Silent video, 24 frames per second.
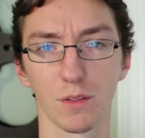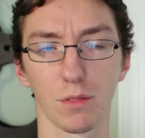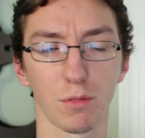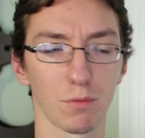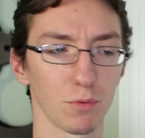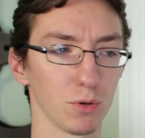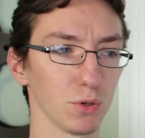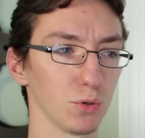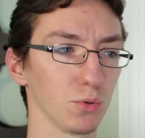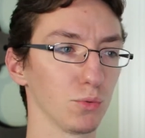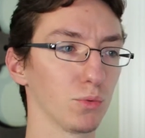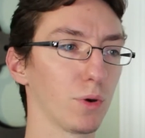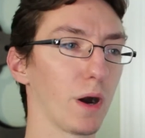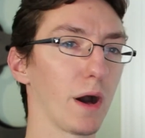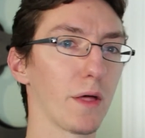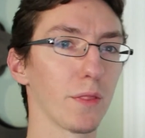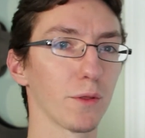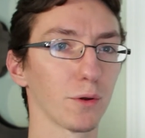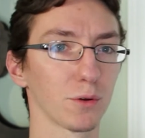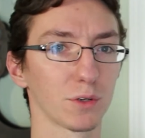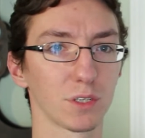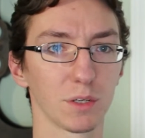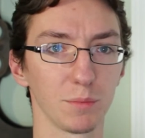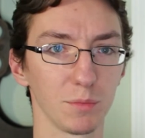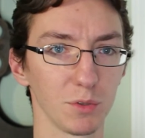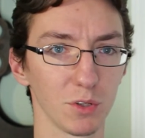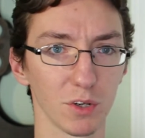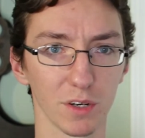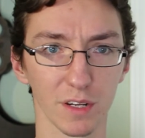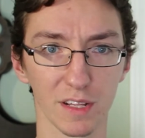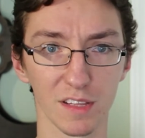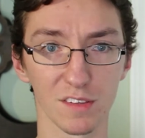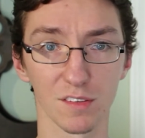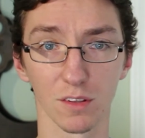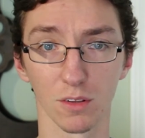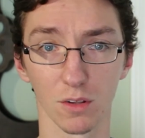through other
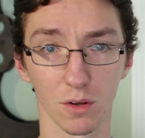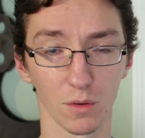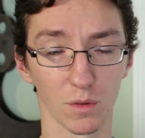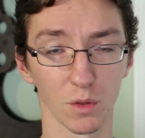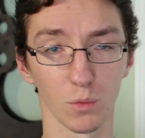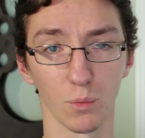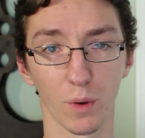communities along the